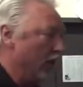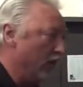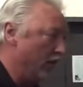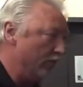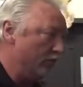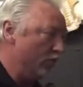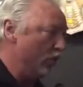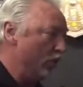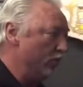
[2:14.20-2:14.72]

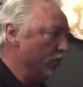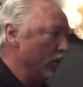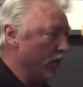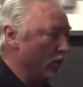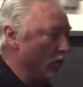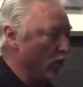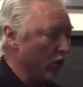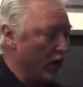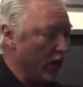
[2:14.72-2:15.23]
of
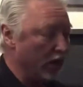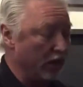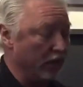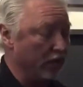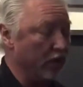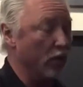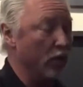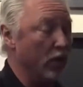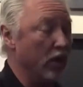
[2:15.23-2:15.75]
movement, one of the
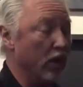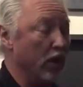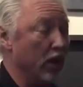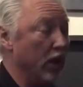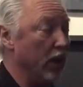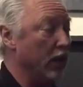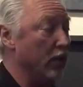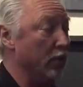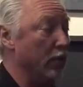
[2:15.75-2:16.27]
things I want to
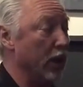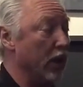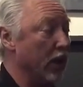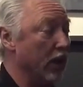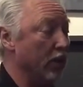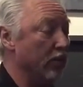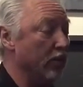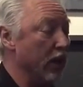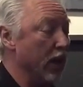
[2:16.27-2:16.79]
think
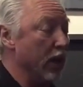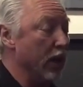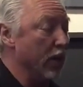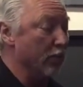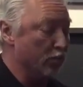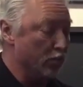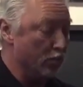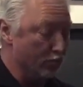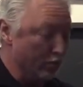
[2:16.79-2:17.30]
about is
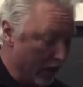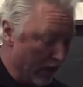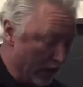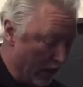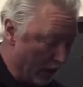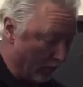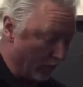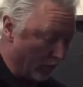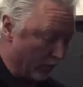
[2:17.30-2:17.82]

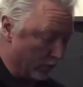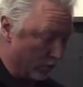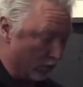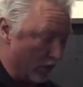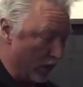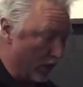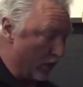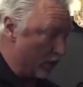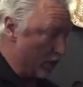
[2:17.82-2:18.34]
being able to
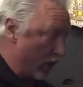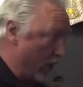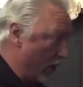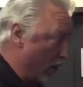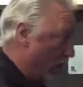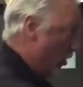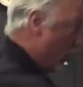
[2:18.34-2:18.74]
bridge. How